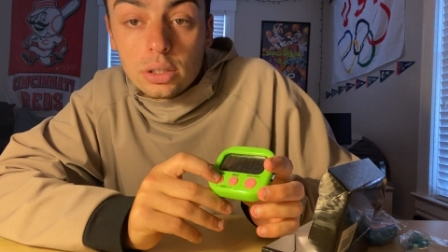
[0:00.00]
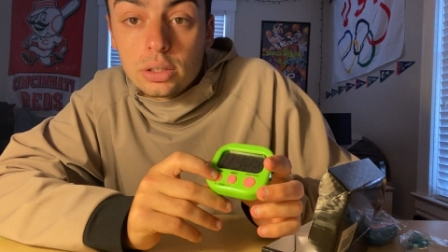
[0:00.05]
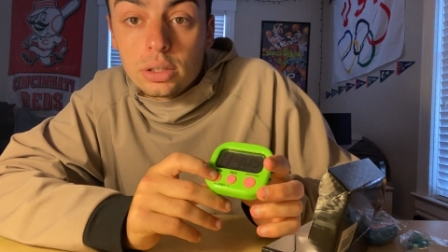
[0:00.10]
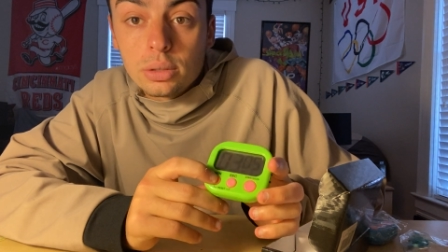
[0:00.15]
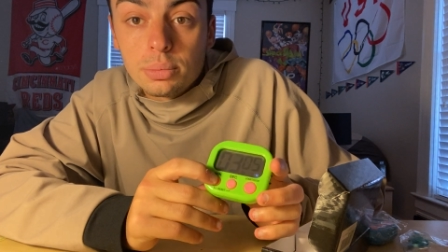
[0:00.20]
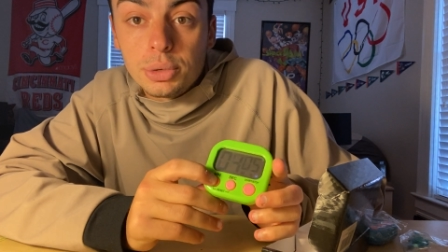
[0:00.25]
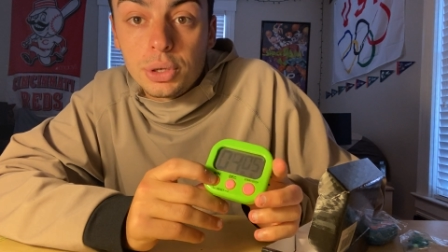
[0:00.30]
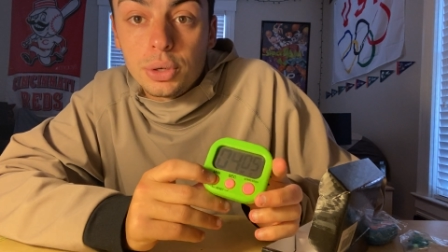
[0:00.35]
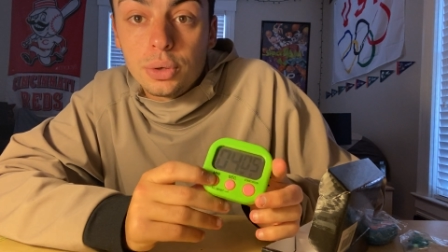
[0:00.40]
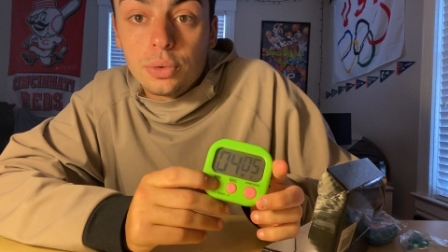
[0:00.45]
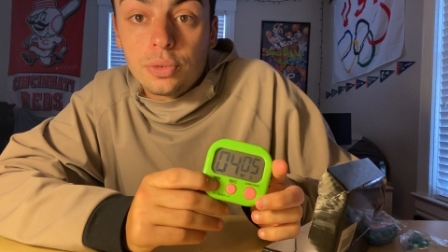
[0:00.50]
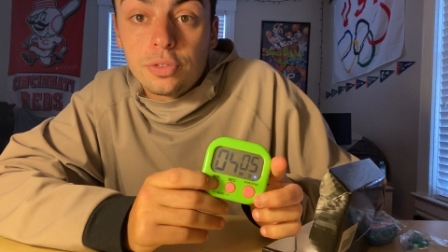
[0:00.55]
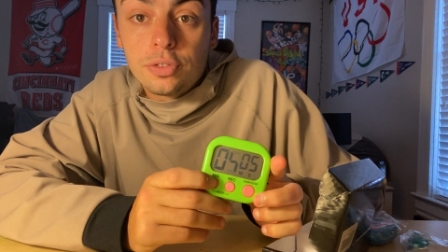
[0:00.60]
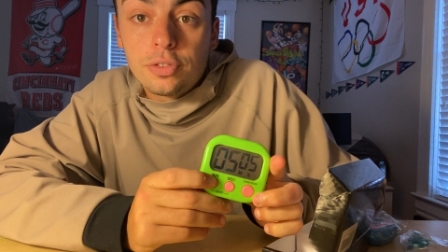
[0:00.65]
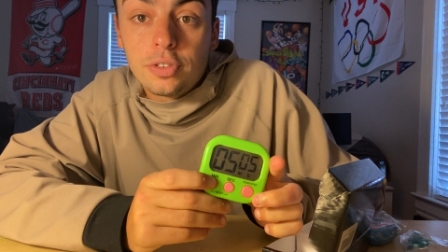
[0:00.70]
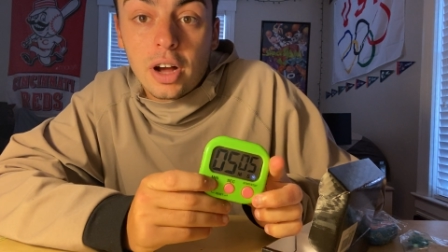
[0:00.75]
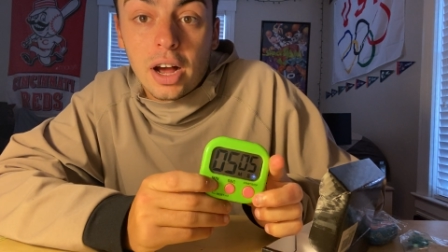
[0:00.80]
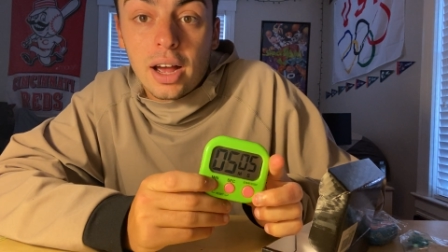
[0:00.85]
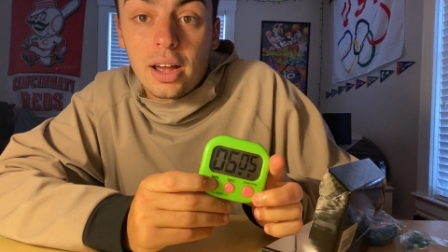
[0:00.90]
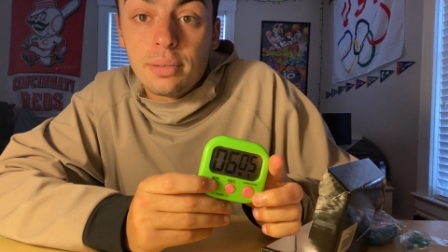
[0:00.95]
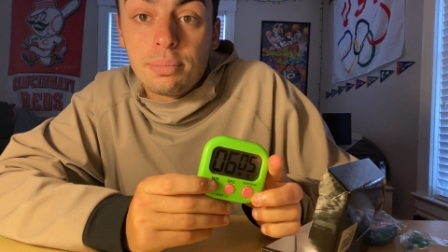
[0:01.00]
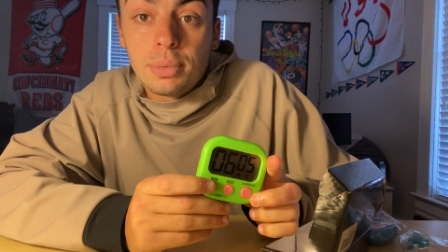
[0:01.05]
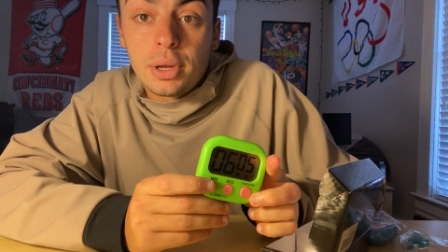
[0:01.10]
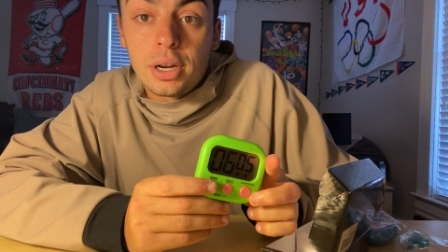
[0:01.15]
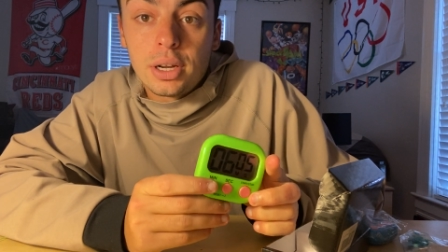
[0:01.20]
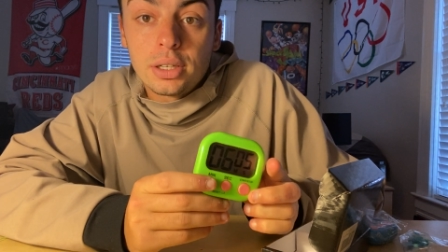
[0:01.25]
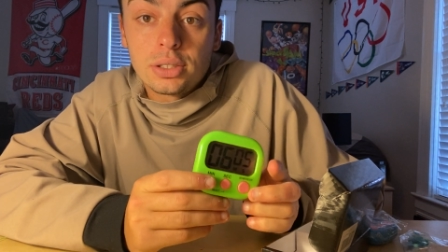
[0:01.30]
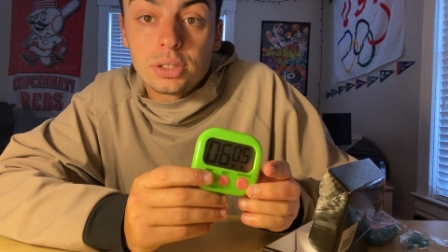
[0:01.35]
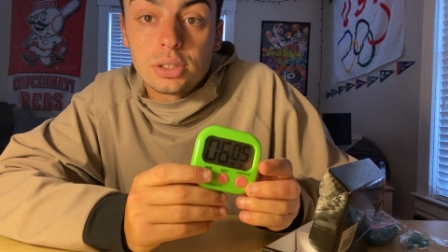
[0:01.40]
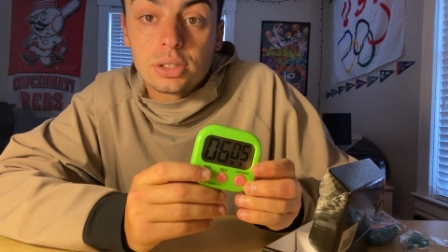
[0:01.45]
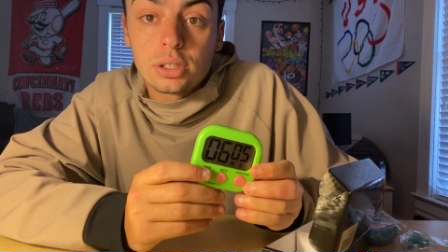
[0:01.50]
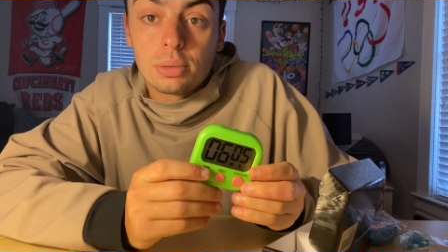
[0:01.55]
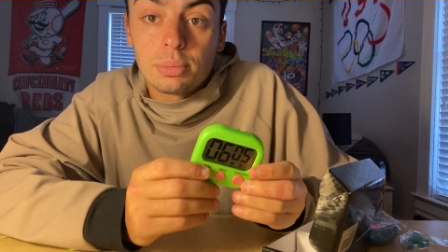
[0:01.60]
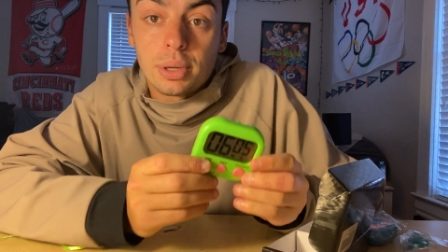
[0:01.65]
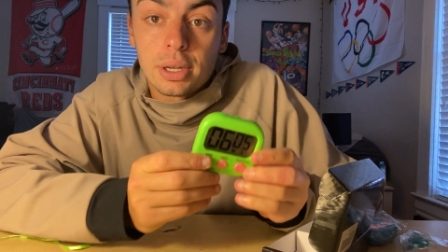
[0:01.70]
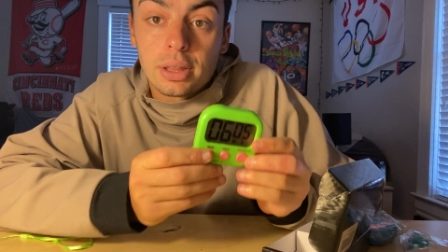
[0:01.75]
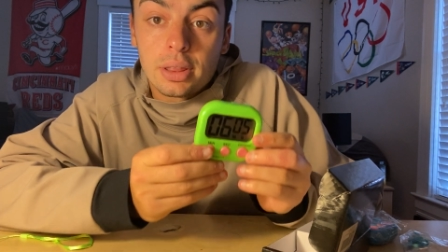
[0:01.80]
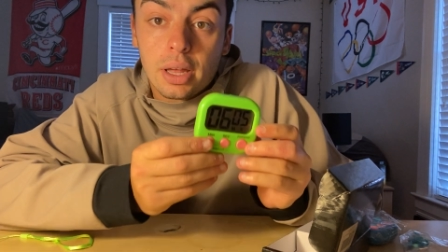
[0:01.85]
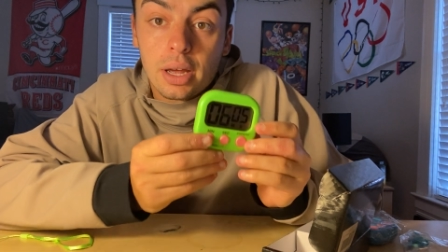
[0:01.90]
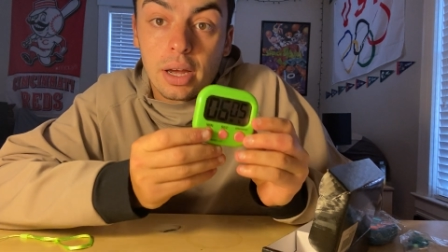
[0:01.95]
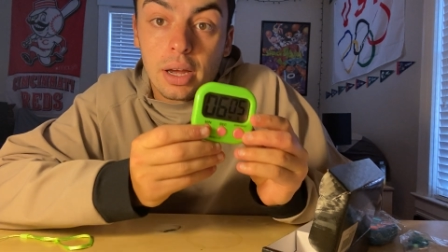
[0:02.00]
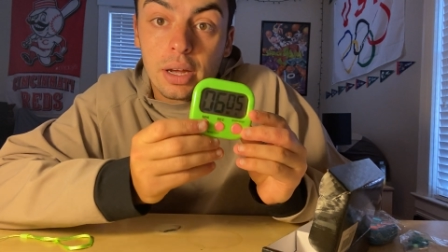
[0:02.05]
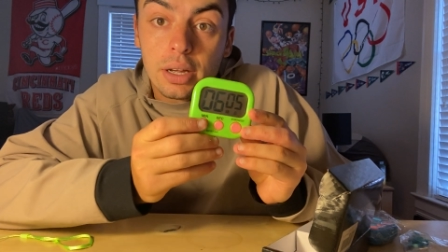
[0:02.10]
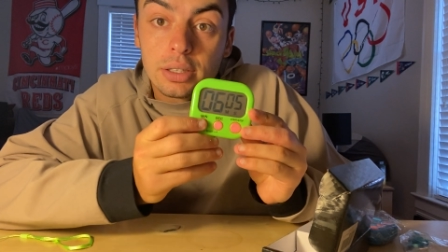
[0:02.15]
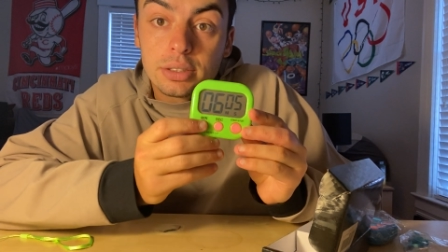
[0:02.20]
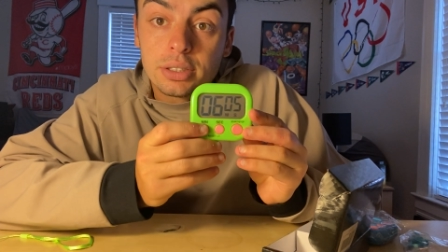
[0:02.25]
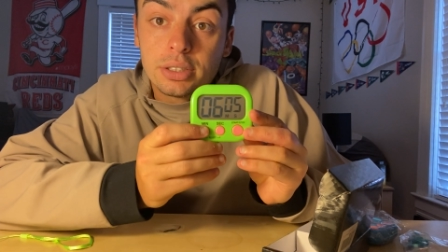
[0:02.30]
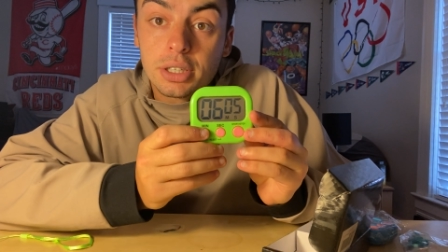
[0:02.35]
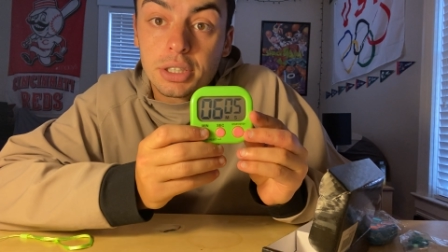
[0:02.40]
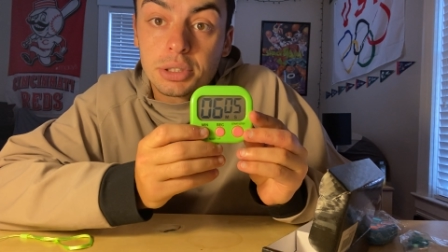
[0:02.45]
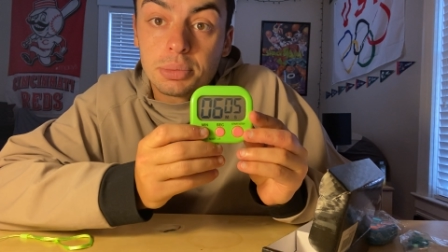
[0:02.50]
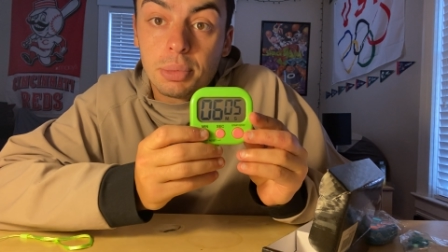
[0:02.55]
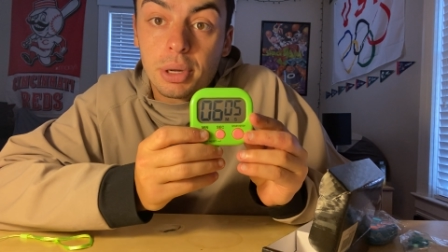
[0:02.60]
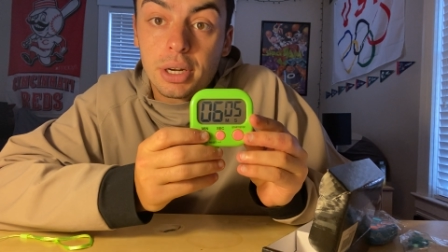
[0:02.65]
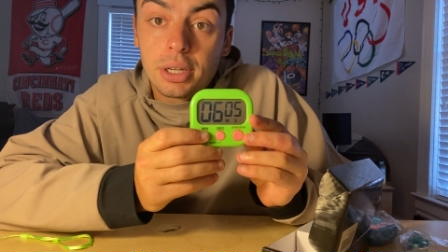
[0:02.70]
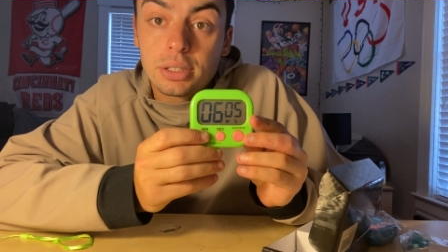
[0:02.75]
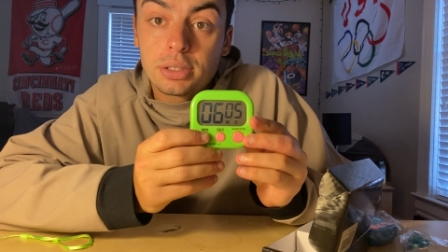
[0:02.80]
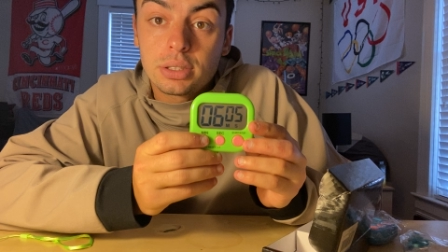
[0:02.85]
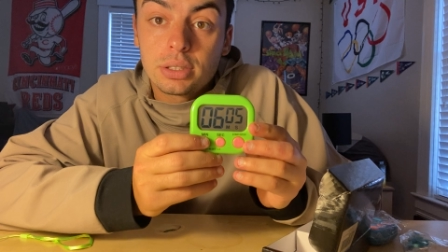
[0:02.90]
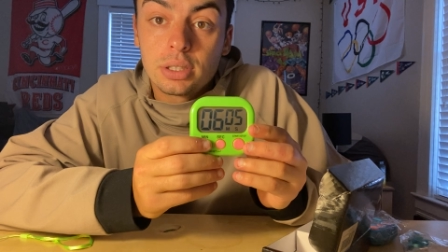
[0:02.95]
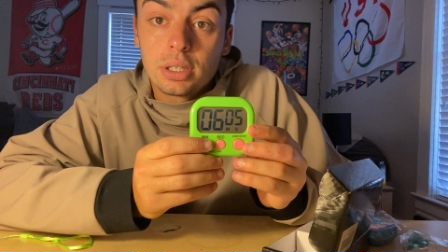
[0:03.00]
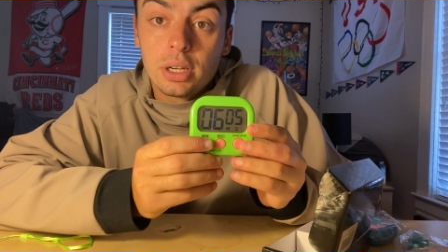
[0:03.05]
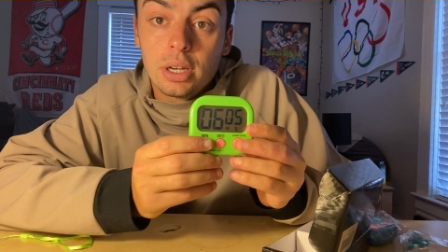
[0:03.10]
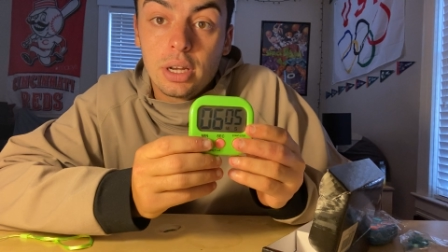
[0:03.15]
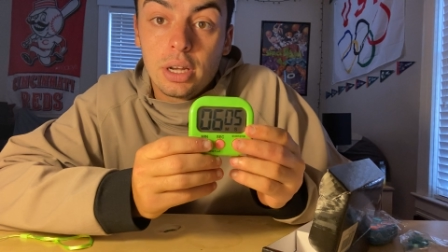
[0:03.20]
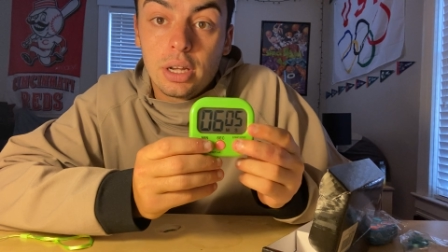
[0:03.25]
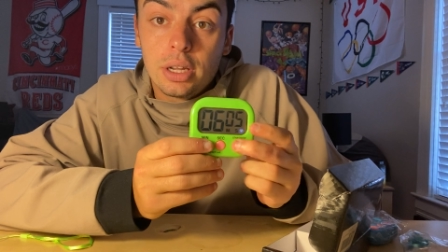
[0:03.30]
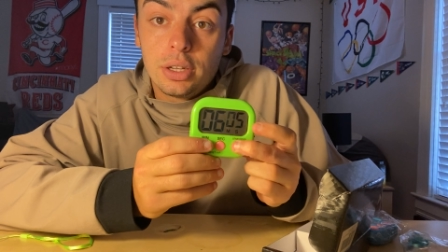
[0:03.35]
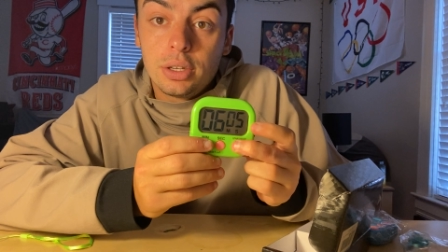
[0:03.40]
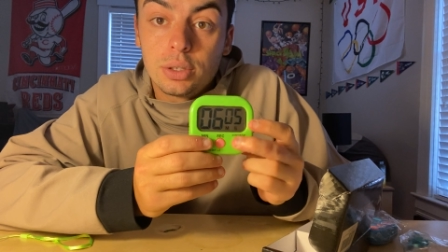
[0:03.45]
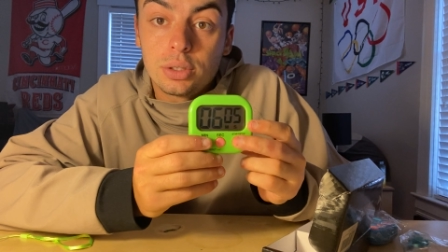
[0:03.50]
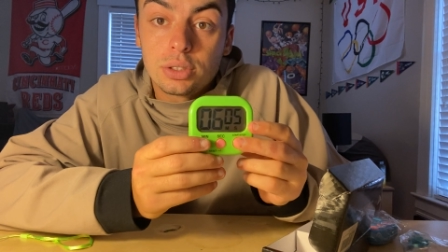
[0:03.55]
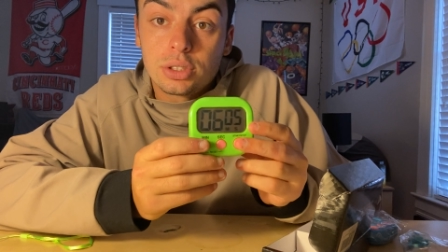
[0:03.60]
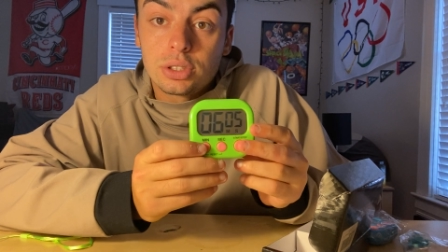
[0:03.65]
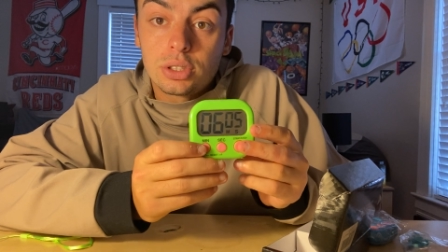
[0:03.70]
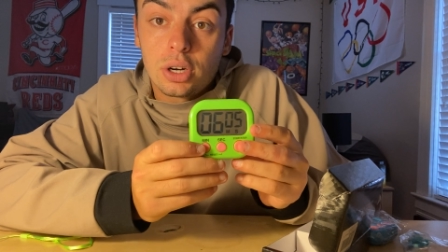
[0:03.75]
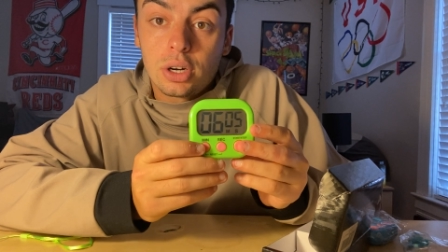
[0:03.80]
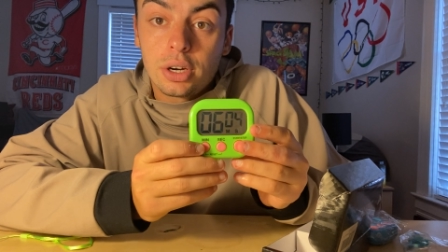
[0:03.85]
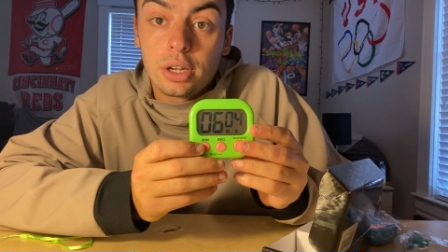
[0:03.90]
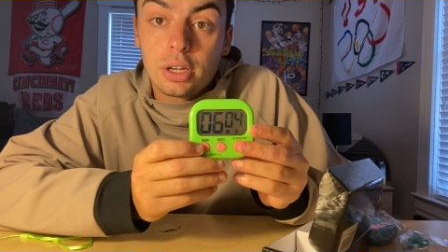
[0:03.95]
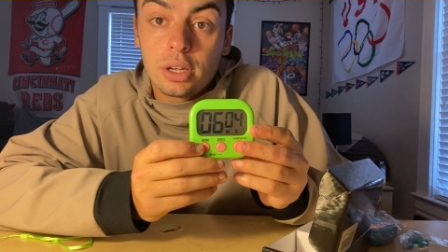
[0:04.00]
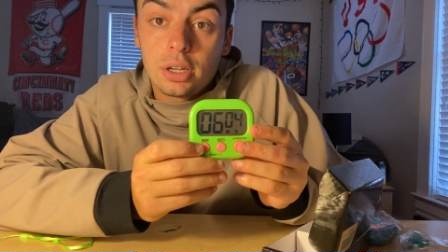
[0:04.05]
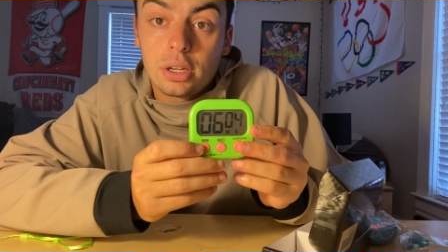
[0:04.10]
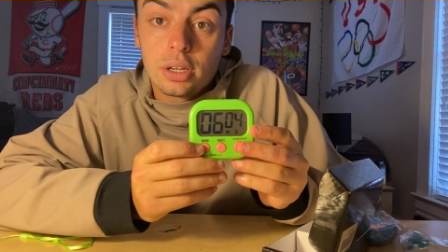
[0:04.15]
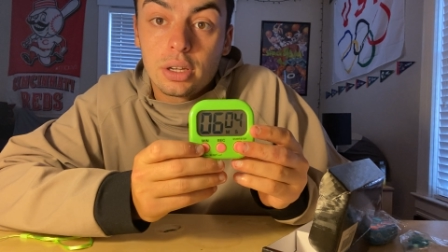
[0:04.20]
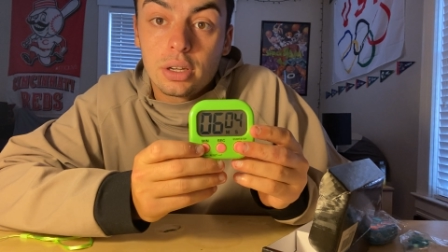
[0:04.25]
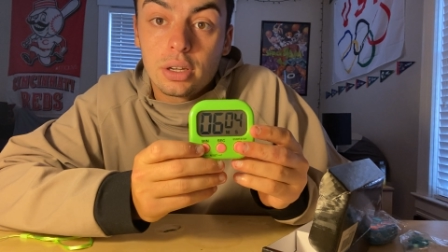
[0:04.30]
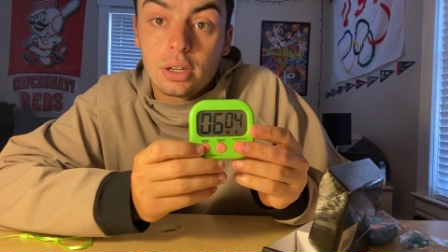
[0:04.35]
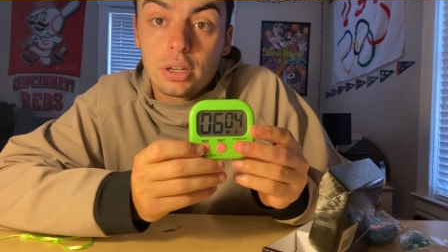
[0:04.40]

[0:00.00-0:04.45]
let me do five minutes or something like that, six minutes, and you can start it,